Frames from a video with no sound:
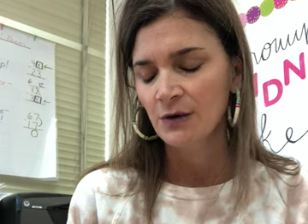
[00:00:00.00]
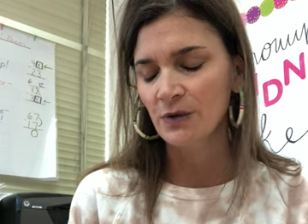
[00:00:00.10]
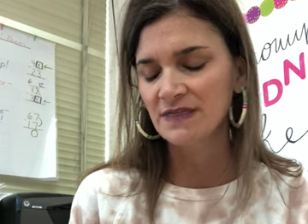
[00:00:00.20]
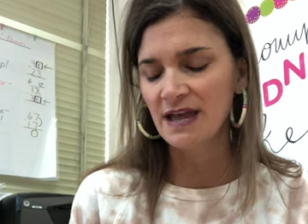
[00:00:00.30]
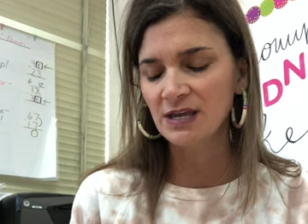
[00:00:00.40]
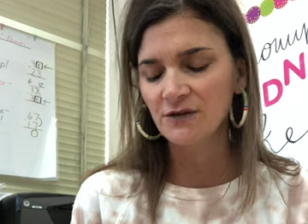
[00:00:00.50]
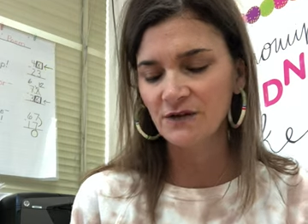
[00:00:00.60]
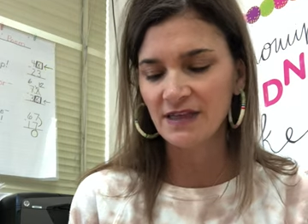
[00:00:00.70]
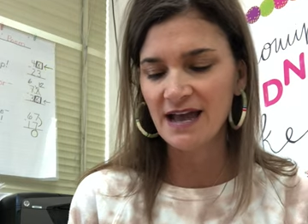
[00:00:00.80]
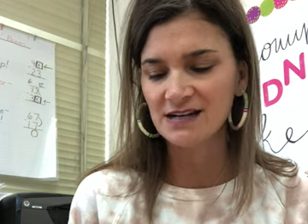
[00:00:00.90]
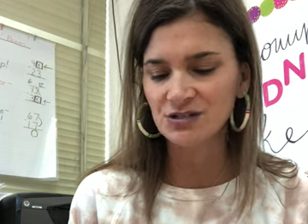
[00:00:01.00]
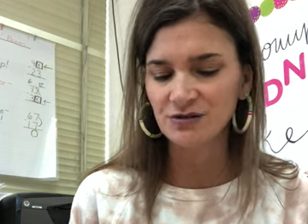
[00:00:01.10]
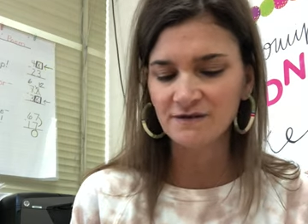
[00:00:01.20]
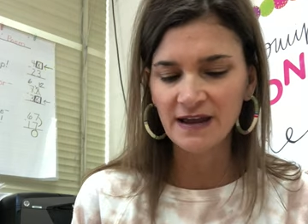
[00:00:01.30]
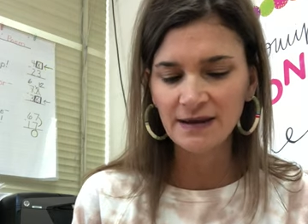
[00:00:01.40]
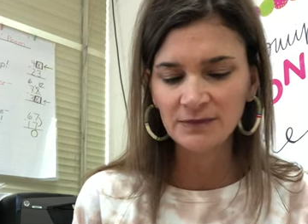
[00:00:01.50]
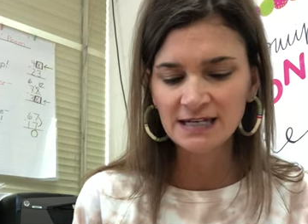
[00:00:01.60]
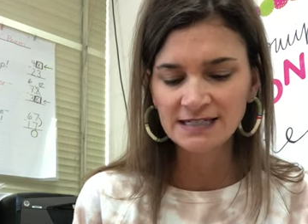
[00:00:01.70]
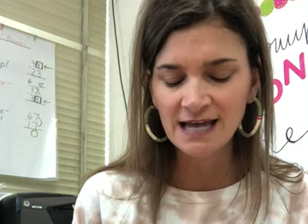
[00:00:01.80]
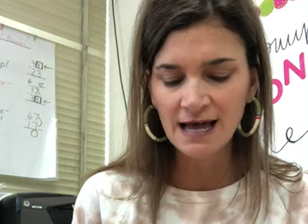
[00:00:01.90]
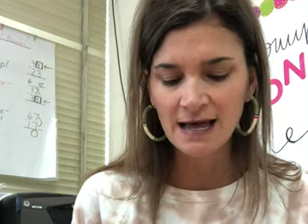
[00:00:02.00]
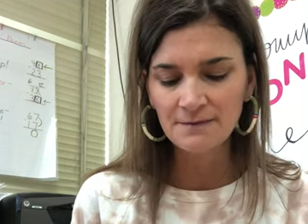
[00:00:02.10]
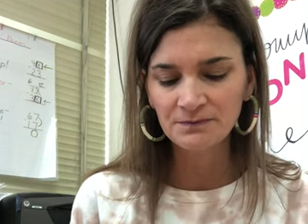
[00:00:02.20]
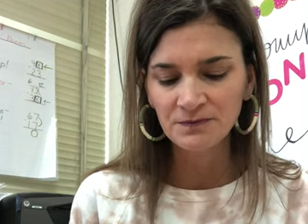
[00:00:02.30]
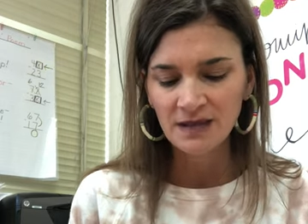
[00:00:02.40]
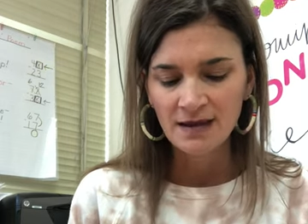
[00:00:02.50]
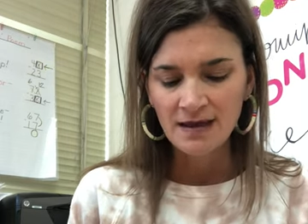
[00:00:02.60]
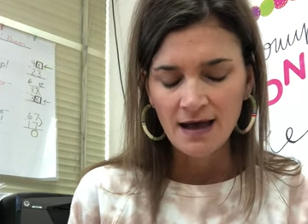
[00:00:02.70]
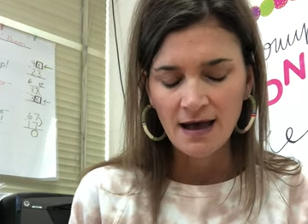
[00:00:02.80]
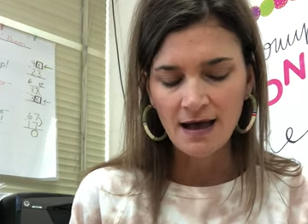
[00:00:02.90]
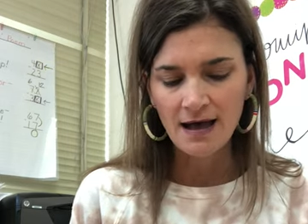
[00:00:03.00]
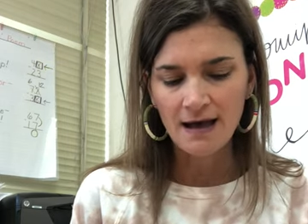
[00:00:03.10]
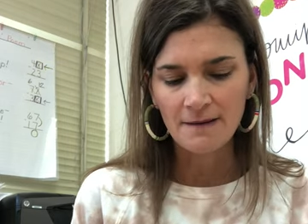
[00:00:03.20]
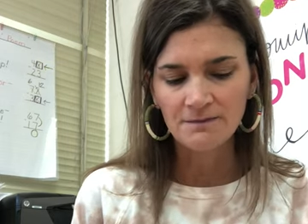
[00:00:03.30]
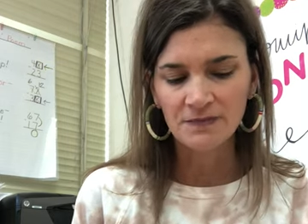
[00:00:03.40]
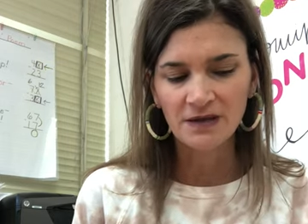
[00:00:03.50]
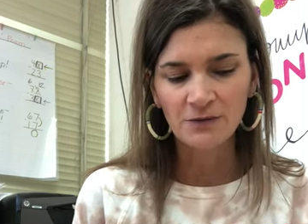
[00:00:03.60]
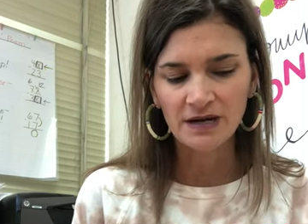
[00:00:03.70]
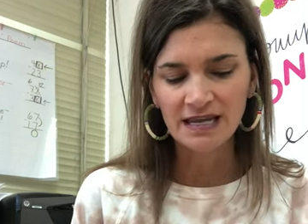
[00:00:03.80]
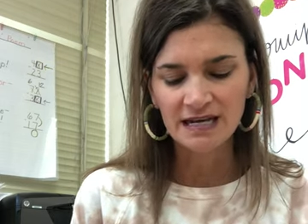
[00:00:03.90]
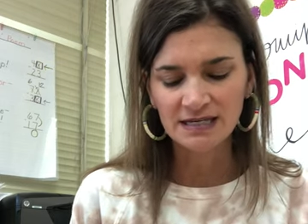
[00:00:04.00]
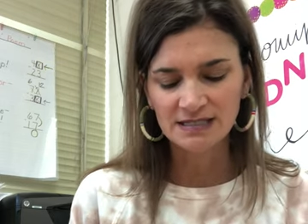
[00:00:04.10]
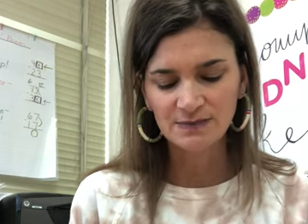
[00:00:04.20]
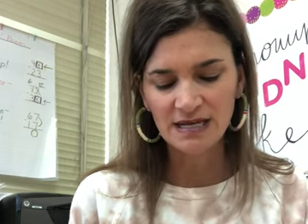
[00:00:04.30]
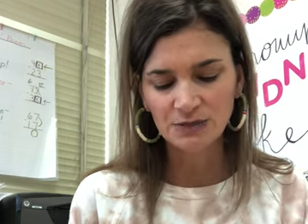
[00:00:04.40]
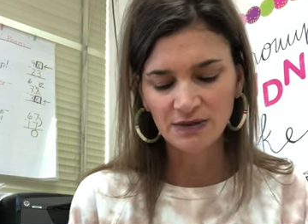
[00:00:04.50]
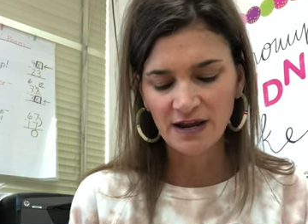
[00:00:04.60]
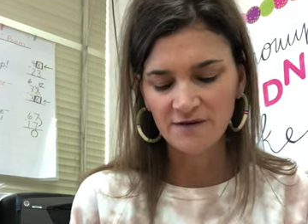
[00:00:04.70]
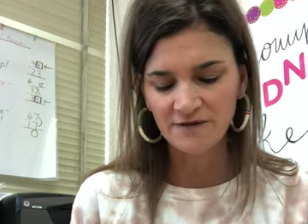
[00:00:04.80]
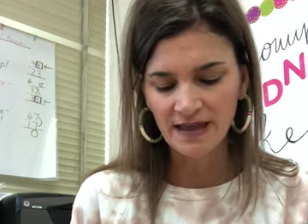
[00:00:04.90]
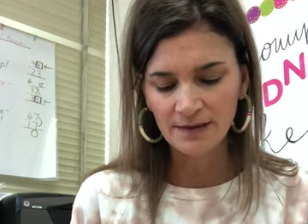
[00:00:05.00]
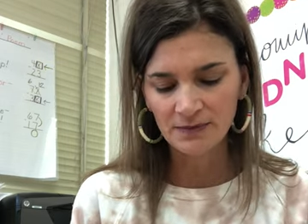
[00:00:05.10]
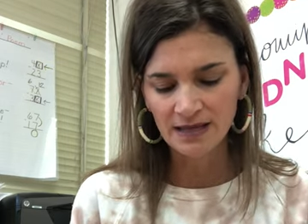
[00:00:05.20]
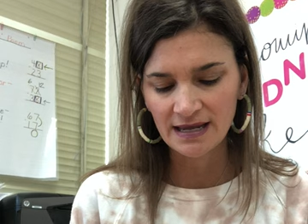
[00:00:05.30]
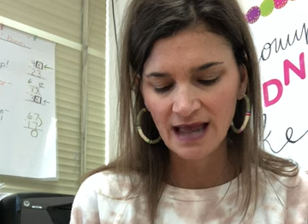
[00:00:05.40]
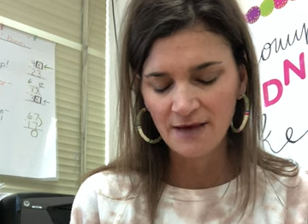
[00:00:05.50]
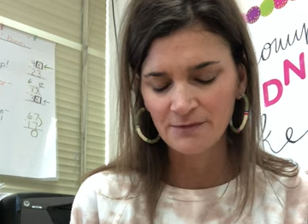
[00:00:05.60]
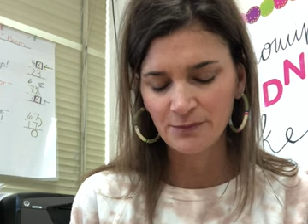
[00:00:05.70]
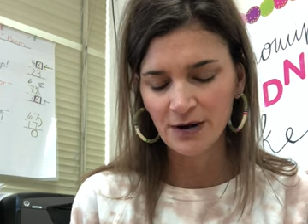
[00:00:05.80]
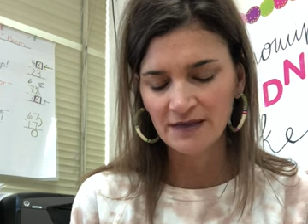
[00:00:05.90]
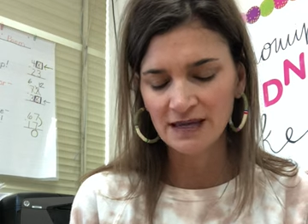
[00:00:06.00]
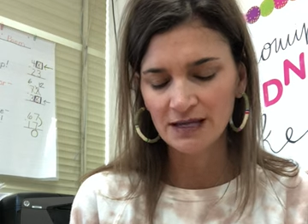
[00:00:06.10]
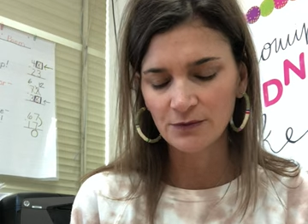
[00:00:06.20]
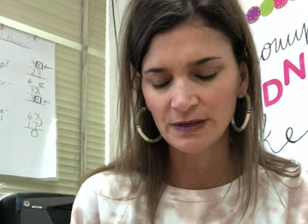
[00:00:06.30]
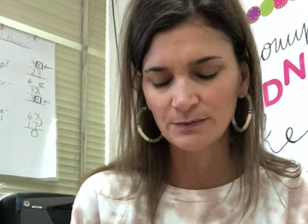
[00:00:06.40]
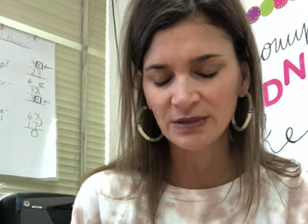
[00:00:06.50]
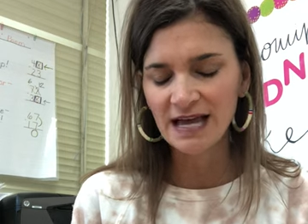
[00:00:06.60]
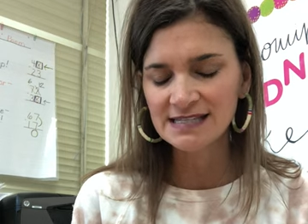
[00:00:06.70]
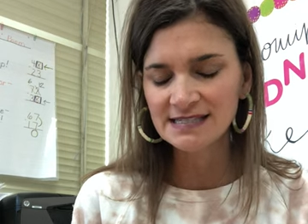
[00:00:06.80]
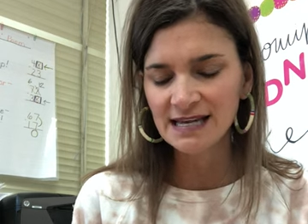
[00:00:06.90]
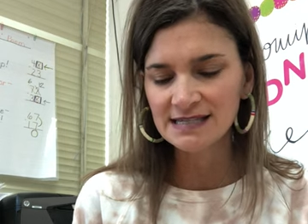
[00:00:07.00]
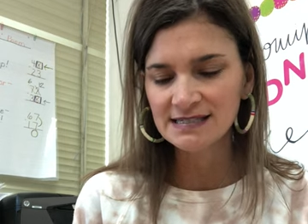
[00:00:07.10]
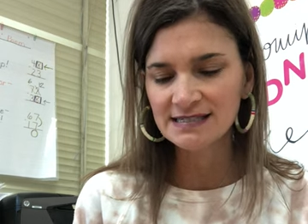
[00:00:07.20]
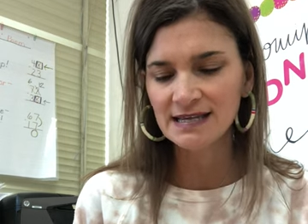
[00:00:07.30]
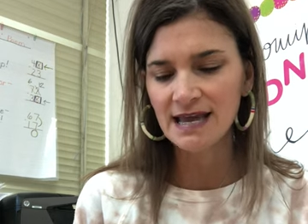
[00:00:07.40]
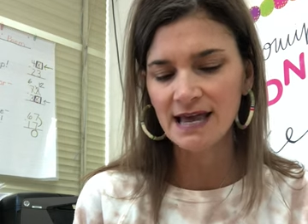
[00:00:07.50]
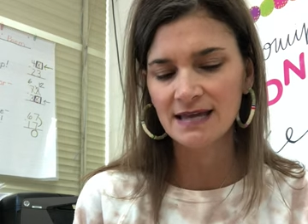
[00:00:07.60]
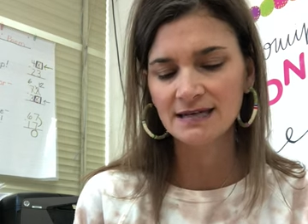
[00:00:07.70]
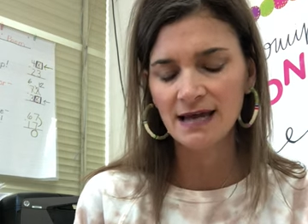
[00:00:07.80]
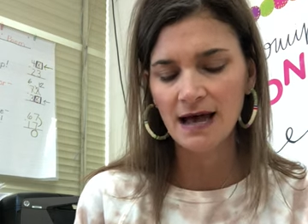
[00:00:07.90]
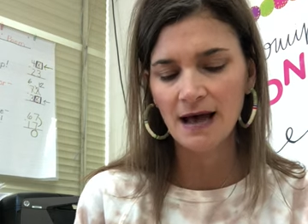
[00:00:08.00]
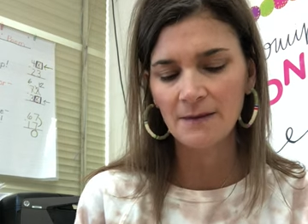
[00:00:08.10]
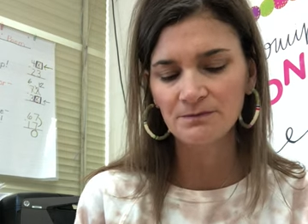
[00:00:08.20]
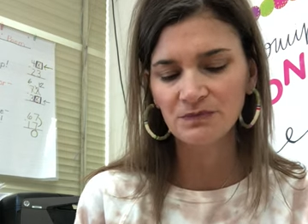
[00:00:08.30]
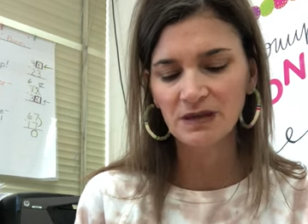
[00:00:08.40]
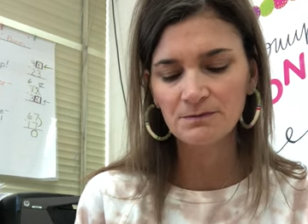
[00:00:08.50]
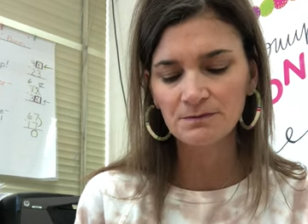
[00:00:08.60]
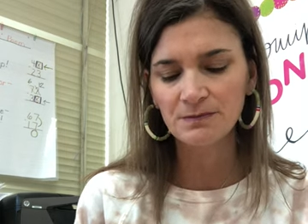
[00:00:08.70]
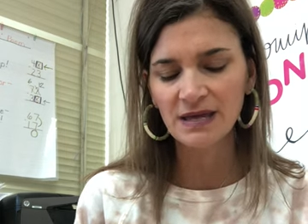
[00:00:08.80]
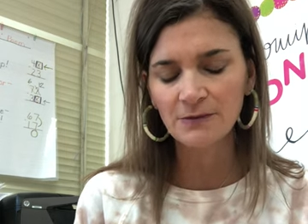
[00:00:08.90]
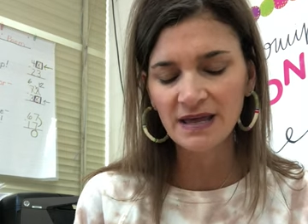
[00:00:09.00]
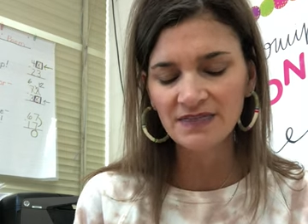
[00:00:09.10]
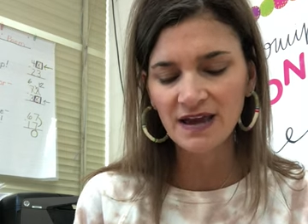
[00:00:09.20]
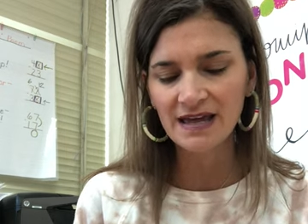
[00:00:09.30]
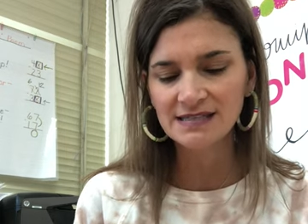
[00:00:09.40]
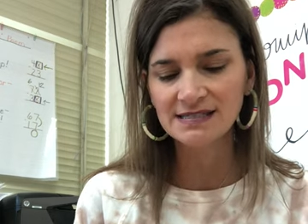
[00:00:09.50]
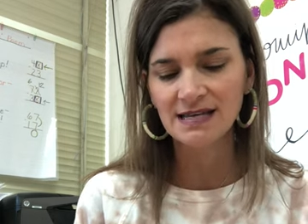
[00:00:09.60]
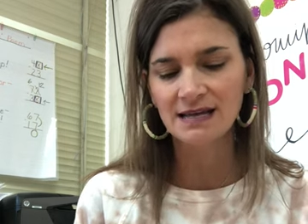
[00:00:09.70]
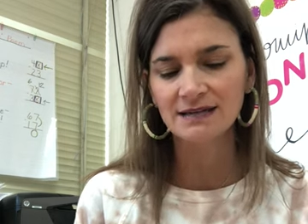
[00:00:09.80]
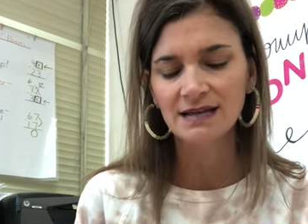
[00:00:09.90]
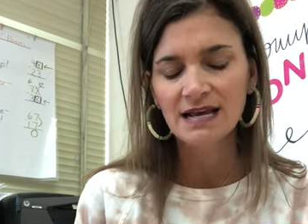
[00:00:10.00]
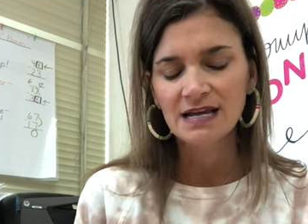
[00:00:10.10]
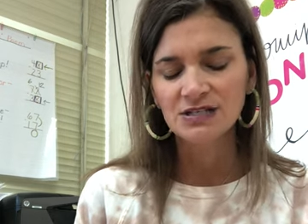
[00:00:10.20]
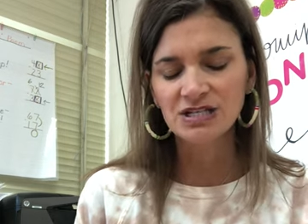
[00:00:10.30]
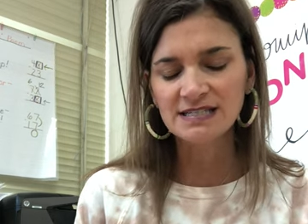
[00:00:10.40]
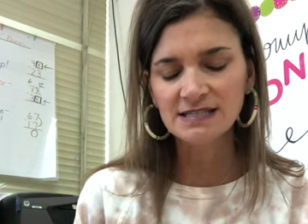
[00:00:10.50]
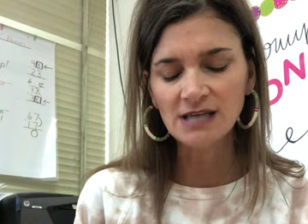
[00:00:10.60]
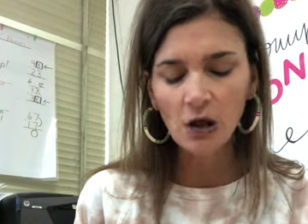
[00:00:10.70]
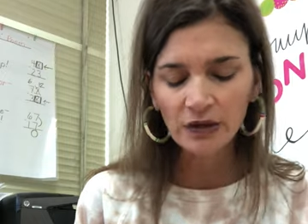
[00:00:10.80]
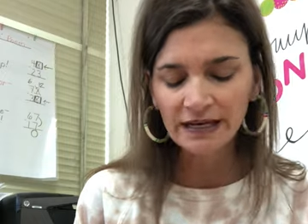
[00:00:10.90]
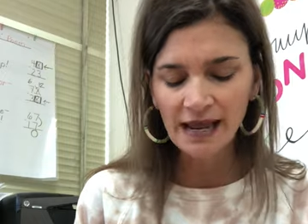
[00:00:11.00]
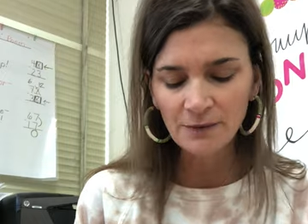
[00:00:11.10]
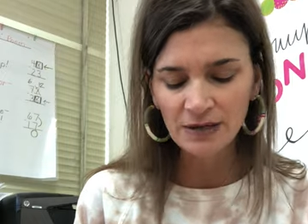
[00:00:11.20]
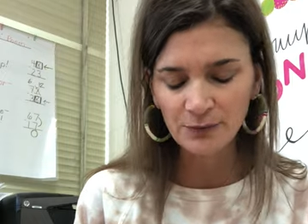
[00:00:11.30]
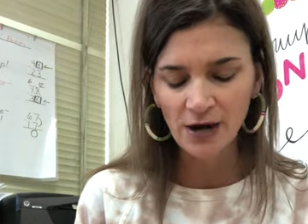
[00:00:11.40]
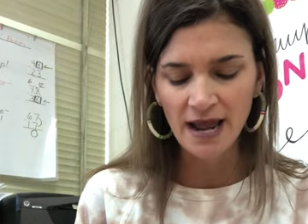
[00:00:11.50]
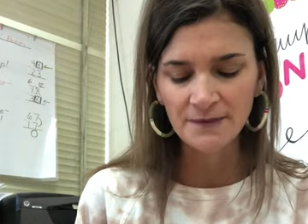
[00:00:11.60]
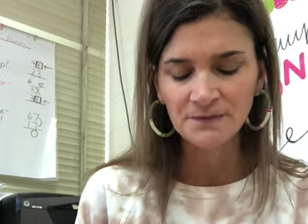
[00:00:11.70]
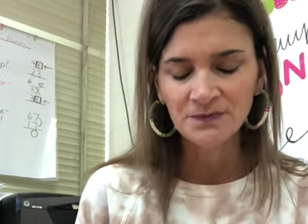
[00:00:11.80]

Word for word: We thank you for the extra family time um, that we're getting to spend with our family. I pray that you would bless us and um, be with us. And Jesus' holy name we pray.